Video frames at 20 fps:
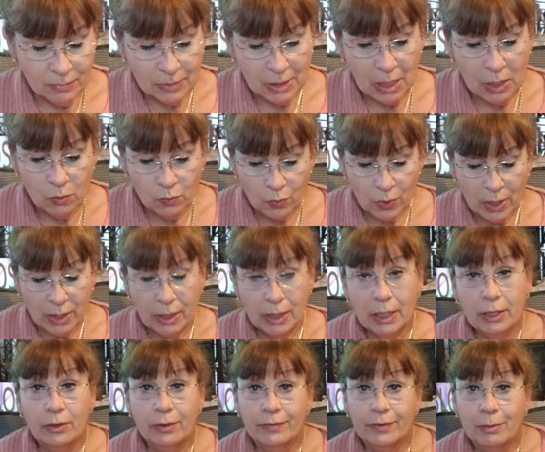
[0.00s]
and running. I
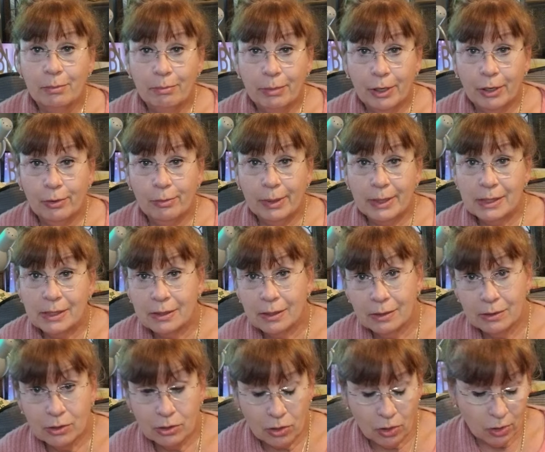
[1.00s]
don't have to borrow my
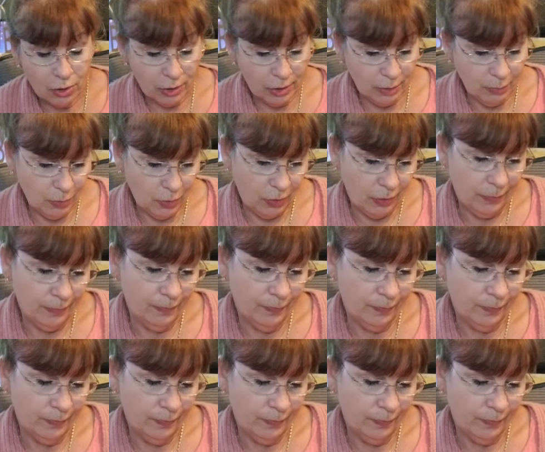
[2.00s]
son's car anymore.